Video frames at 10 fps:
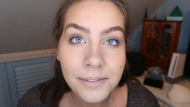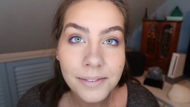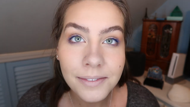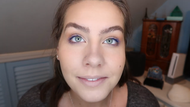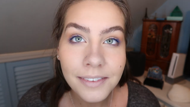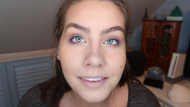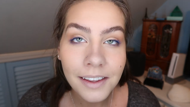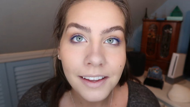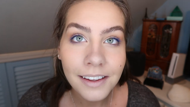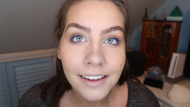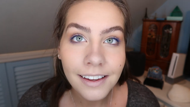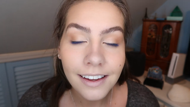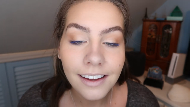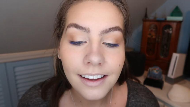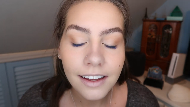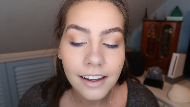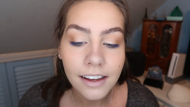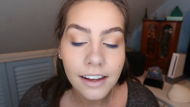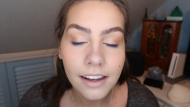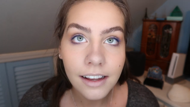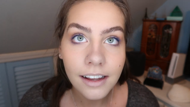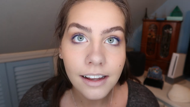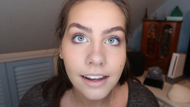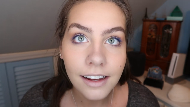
(no one is talking)